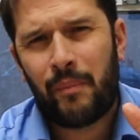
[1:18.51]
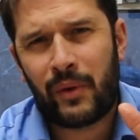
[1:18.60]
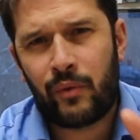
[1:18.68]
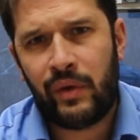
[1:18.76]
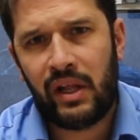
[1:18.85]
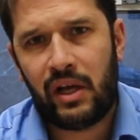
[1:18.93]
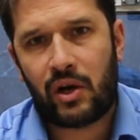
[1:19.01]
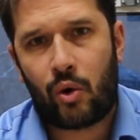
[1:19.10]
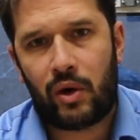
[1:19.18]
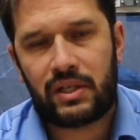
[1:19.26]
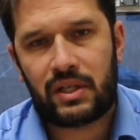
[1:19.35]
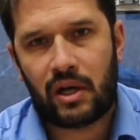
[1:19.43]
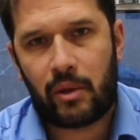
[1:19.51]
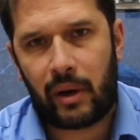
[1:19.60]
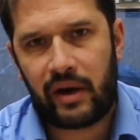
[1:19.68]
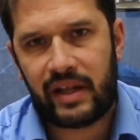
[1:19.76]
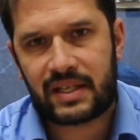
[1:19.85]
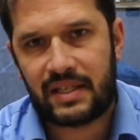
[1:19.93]
But really, according to the
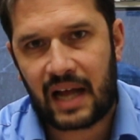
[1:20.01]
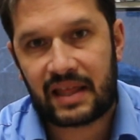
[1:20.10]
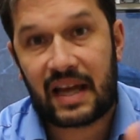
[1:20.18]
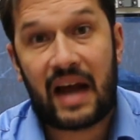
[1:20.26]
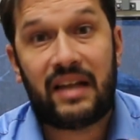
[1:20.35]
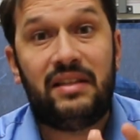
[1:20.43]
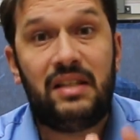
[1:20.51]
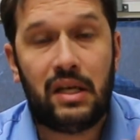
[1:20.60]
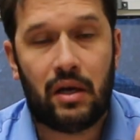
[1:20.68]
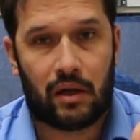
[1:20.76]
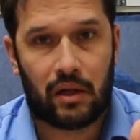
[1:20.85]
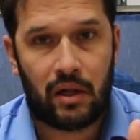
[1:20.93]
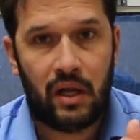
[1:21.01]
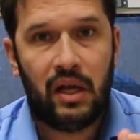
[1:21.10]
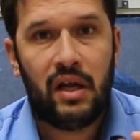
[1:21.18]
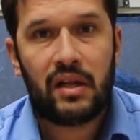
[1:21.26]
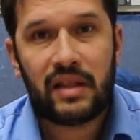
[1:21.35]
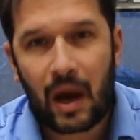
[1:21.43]
Gemara, that's not the ideal.
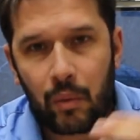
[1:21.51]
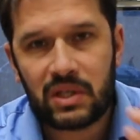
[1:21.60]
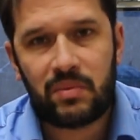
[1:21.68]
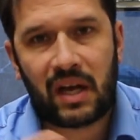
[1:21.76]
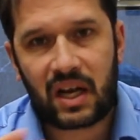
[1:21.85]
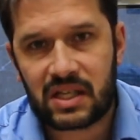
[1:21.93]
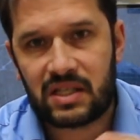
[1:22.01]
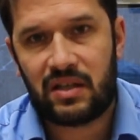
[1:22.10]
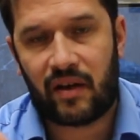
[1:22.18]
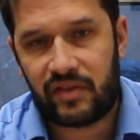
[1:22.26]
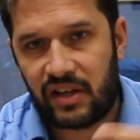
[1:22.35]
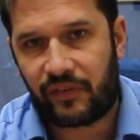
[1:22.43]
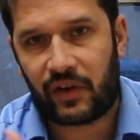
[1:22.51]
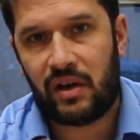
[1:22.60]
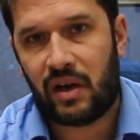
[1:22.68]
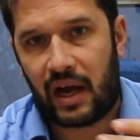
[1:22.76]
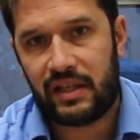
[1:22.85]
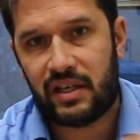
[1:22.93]
That was because of
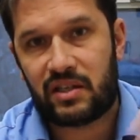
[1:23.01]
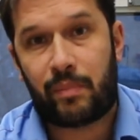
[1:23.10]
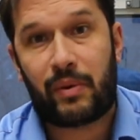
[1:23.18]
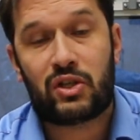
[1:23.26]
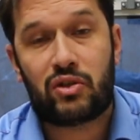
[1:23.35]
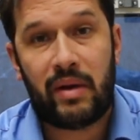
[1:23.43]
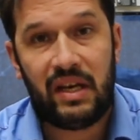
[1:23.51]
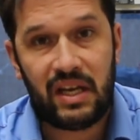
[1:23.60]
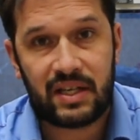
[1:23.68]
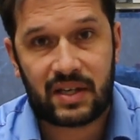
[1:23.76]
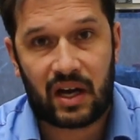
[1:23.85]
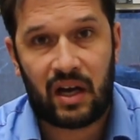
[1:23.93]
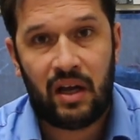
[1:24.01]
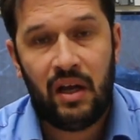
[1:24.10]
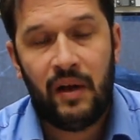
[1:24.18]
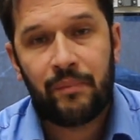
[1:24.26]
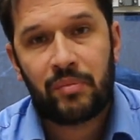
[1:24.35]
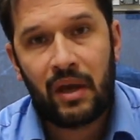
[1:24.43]
different ideas of Pirsumei Nisa.
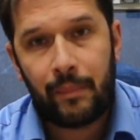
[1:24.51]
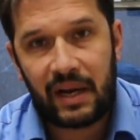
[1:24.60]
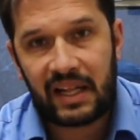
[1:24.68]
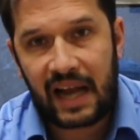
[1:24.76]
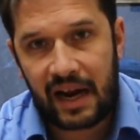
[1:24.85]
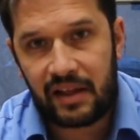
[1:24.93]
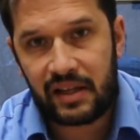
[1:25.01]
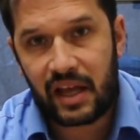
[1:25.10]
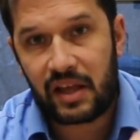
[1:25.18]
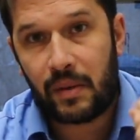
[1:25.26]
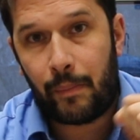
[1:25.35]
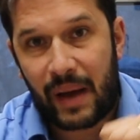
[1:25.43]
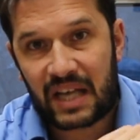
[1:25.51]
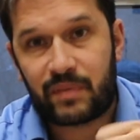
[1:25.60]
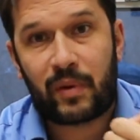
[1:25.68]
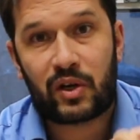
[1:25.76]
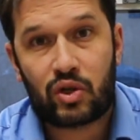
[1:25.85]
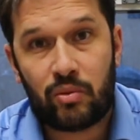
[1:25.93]
But at the end of the day, the best
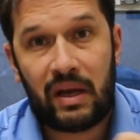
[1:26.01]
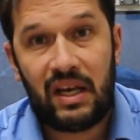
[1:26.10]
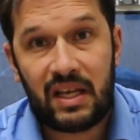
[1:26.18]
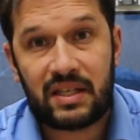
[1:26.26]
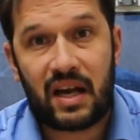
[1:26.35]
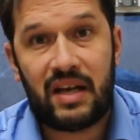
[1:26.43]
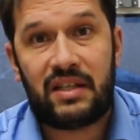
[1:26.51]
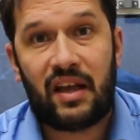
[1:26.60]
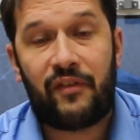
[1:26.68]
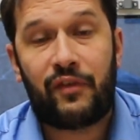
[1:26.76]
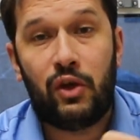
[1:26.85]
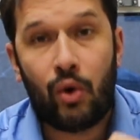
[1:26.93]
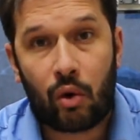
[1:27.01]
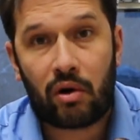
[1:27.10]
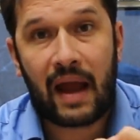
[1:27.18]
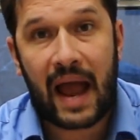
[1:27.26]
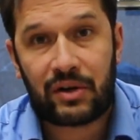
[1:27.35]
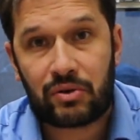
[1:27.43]
Pirsumei Nisa is if
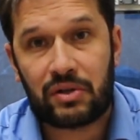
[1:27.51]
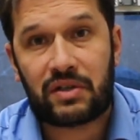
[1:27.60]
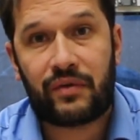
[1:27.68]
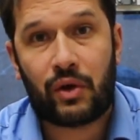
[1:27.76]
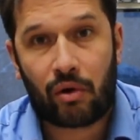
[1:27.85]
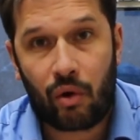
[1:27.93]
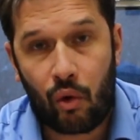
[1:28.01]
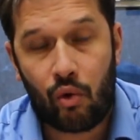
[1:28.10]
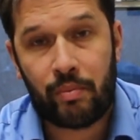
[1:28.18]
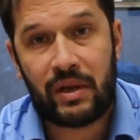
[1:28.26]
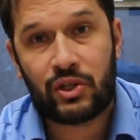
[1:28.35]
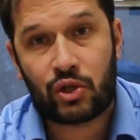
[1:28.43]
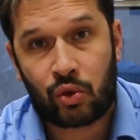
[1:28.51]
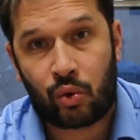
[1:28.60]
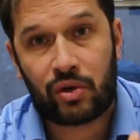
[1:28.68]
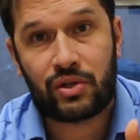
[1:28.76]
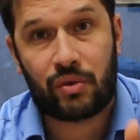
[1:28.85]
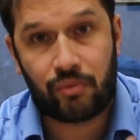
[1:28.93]
your entrance of your home is
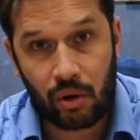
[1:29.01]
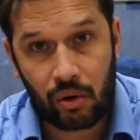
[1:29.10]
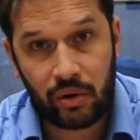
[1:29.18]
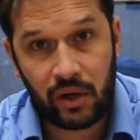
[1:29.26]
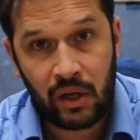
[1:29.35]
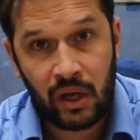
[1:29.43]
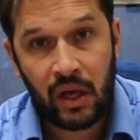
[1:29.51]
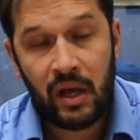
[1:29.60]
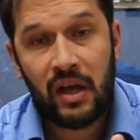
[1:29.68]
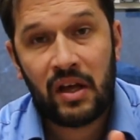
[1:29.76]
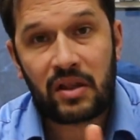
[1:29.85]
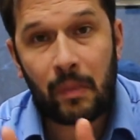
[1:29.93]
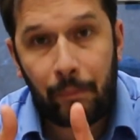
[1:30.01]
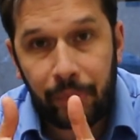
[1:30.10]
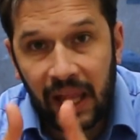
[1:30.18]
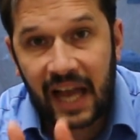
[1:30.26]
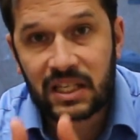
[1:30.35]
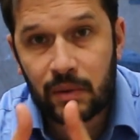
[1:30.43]
towards the road. The
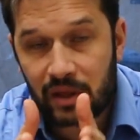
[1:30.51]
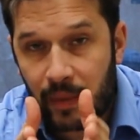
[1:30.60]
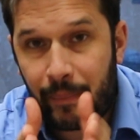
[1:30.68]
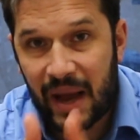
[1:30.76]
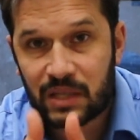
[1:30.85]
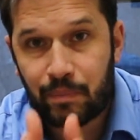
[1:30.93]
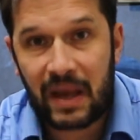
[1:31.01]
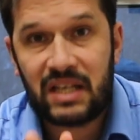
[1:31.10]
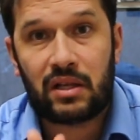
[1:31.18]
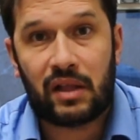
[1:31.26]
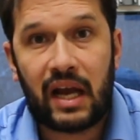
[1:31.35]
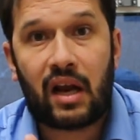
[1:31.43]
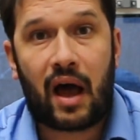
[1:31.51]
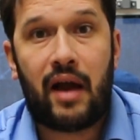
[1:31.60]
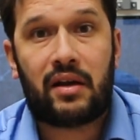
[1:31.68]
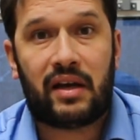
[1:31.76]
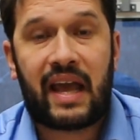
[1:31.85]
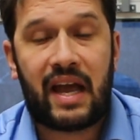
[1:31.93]
best place to light
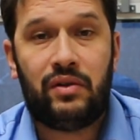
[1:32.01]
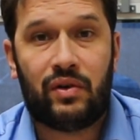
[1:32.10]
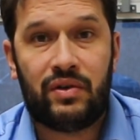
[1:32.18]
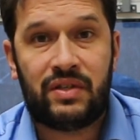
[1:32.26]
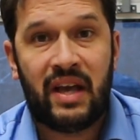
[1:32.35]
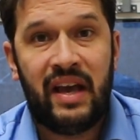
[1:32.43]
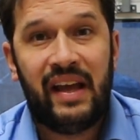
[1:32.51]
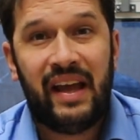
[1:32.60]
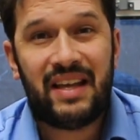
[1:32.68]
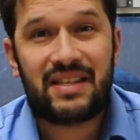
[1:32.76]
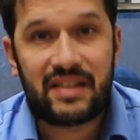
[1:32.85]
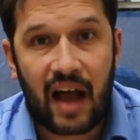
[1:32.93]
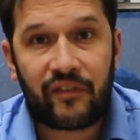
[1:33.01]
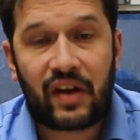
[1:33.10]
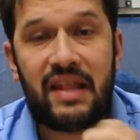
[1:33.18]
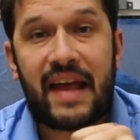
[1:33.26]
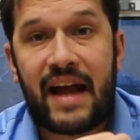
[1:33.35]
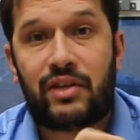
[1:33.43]
Chanukah candles is dafka
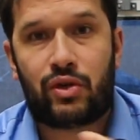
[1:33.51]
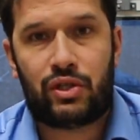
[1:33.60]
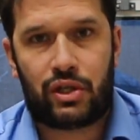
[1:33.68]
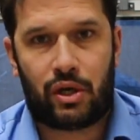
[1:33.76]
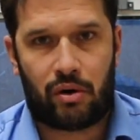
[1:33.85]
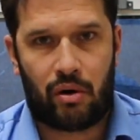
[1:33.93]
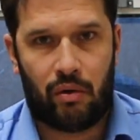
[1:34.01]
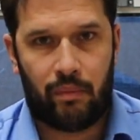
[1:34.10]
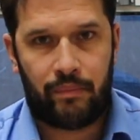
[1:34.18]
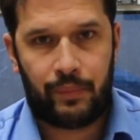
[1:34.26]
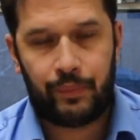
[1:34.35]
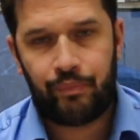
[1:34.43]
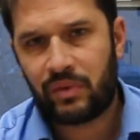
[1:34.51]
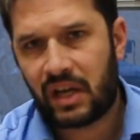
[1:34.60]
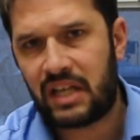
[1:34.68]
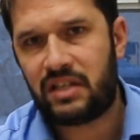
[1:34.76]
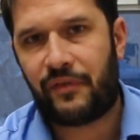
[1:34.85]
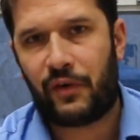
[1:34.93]
in the entrance to your home.
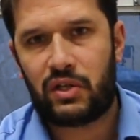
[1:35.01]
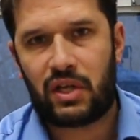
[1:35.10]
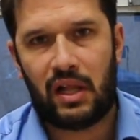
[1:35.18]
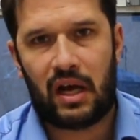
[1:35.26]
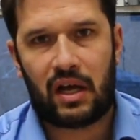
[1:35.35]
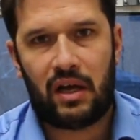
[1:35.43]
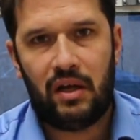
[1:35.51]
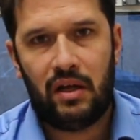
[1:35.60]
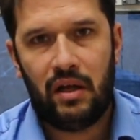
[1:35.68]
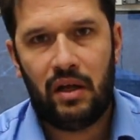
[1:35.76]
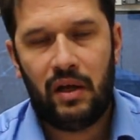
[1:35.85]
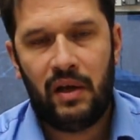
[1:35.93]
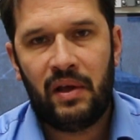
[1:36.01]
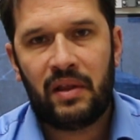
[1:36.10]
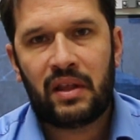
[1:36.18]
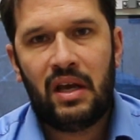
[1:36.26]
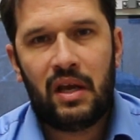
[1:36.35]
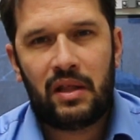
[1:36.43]
That's the first halacha.
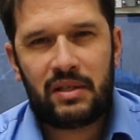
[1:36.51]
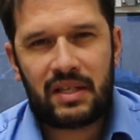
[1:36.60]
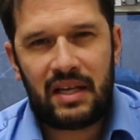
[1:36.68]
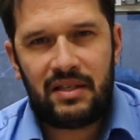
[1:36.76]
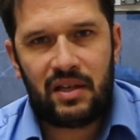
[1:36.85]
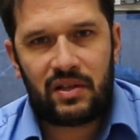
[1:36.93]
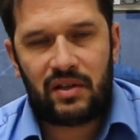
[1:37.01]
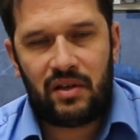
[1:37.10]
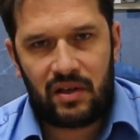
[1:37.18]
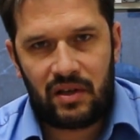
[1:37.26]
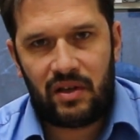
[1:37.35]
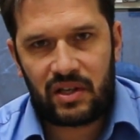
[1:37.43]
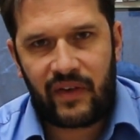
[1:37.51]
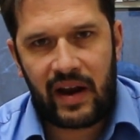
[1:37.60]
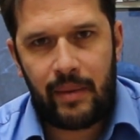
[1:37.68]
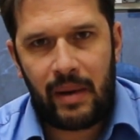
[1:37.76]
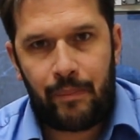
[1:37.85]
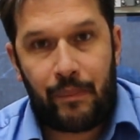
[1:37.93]
Says the Sfat
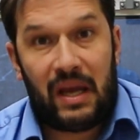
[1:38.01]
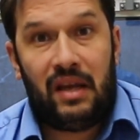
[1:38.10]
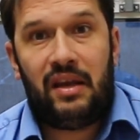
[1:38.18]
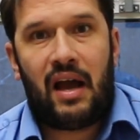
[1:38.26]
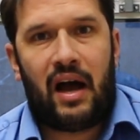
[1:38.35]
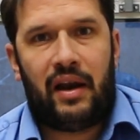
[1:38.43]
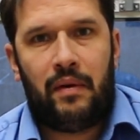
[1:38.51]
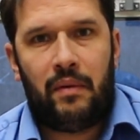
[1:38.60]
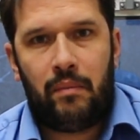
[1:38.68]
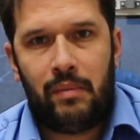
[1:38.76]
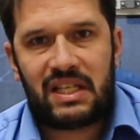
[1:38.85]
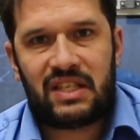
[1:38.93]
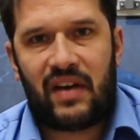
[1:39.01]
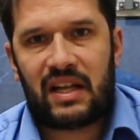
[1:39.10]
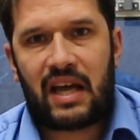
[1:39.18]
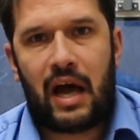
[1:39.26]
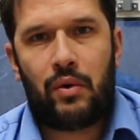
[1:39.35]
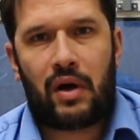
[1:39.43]
Emet b'inyan mitzvat
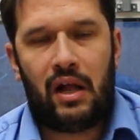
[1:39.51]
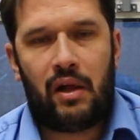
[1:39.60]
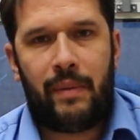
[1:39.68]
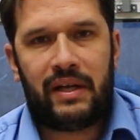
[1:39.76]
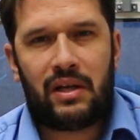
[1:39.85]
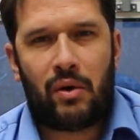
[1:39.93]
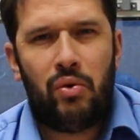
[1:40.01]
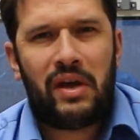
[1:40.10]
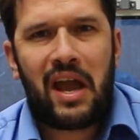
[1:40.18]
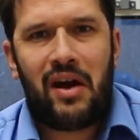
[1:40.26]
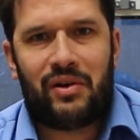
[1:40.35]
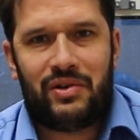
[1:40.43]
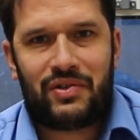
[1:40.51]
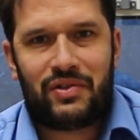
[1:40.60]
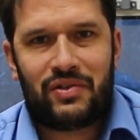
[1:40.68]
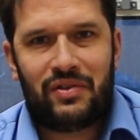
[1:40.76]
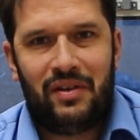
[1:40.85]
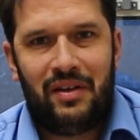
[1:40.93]
Chanukah ala petach. Who
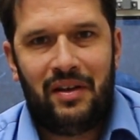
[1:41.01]
cares?